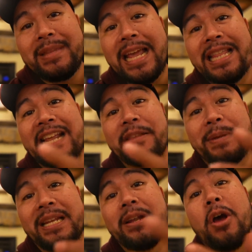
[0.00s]
and then I have to
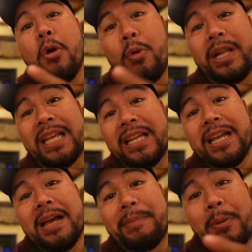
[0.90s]
beat Willie by